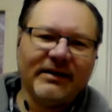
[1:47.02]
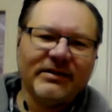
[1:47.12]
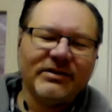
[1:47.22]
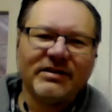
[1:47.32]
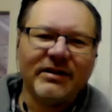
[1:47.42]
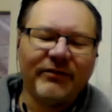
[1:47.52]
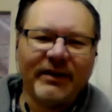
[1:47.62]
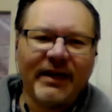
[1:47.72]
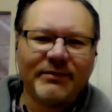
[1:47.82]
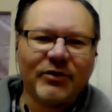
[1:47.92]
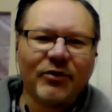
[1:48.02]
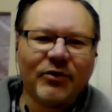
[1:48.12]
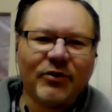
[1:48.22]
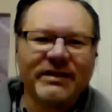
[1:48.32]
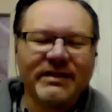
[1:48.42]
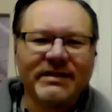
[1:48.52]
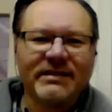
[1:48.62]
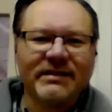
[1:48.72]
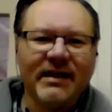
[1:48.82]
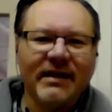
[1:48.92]
just different types of
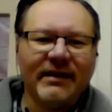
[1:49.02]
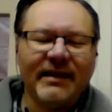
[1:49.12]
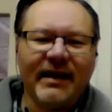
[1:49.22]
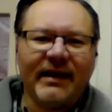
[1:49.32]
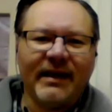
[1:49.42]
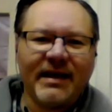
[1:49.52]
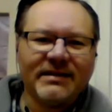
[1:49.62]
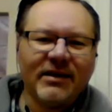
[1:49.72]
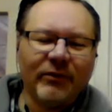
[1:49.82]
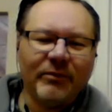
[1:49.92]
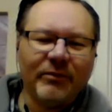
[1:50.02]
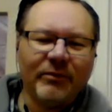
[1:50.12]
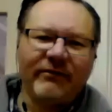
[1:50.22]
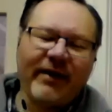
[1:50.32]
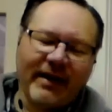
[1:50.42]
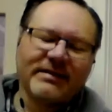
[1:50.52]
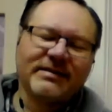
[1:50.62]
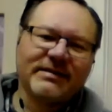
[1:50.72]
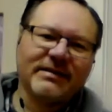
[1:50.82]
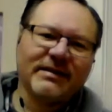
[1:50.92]
courses that has helped me
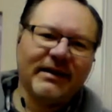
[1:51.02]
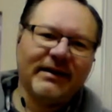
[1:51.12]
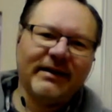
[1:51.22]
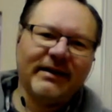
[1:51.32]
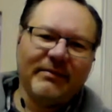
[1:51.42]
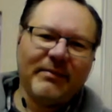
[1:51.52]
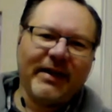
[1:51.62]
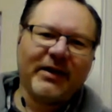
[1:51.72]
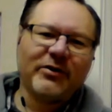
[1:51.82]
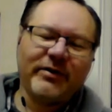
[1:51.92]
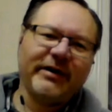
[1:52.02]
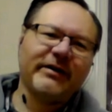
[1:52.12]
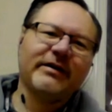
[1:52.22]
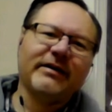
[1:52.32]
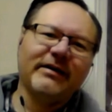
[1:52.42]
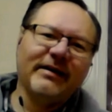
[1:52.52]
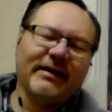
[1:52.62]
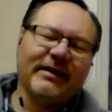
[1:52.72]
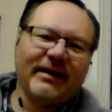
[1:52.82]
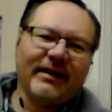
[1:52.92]
advance in my career.
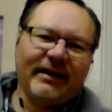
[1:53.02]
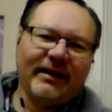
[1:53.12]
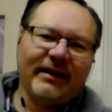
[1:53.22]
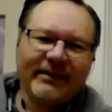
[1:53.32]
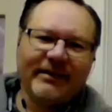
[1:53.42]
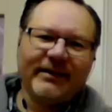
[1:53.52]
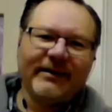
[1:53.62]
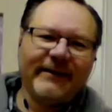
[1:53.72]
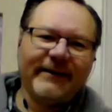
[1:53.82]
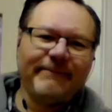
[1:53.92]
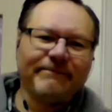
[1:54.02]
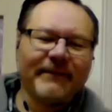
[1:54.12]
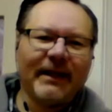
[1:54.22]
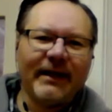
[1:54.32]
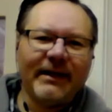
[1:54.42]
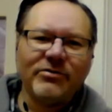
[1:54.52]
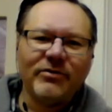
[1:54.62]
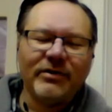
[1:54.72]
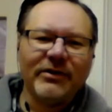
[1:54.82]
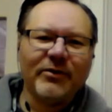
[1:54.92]
And I
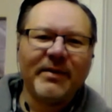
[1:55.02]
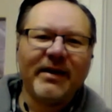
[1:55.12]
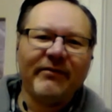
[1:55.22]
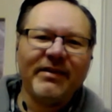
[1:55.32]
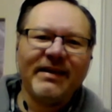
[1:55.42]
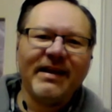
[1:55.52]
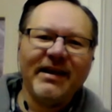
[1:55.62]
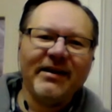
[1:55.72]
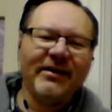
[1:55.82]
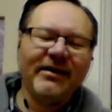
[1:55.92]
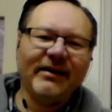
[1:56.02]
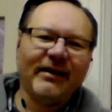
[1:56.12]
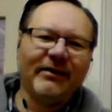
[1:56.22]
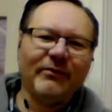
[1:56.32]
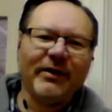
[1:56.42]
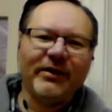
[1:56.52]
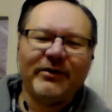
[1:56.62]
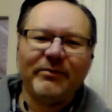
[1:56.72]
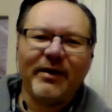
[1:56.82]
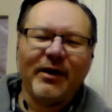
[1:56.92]
do a little bit of everything here,
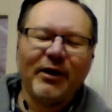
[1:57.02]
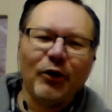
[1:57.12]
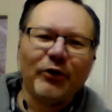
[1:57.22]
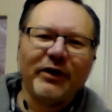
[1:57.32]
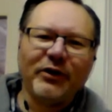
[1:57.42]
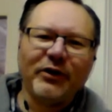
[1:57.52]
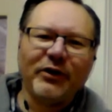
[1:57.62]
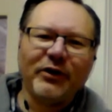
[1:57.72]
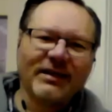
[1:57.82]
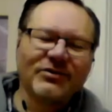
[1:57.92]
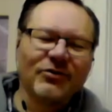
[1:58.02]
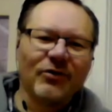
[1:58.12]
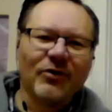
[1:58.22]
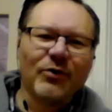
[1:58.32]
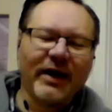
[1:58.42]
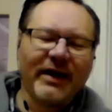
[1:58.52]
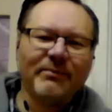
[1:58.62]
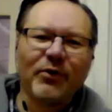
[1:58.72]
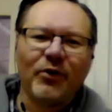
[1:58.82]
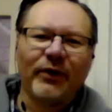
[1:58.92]
whether it be unloading trucks or
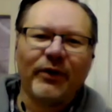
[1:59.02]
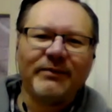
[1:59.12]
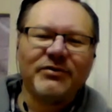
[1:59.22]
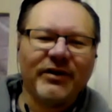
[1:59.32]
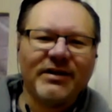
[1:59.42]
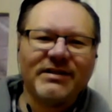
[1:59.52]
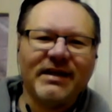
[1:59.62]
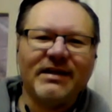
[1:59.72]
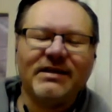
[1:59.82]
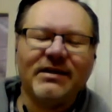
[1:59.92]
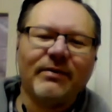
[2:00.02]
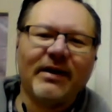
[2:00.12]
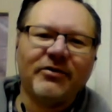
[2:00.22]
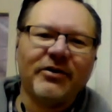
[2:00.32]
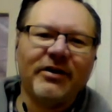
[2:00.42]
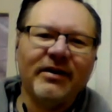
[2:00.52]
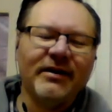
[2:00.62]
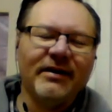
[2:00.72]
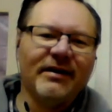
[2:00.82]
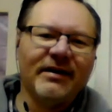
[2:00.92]
writing programs for the CNC router,
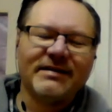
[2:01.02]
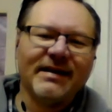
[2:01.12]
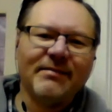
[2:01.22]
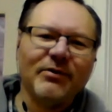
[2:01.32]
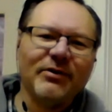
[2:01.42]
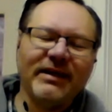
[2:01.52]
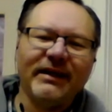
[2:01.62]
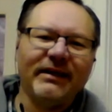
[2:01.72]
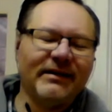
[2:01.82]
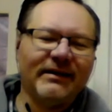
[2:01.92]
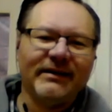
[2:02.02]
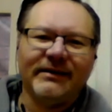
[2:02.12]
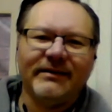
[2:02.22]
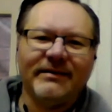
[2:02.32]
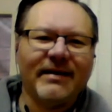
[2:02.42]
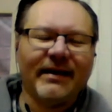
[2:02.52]
assembling. I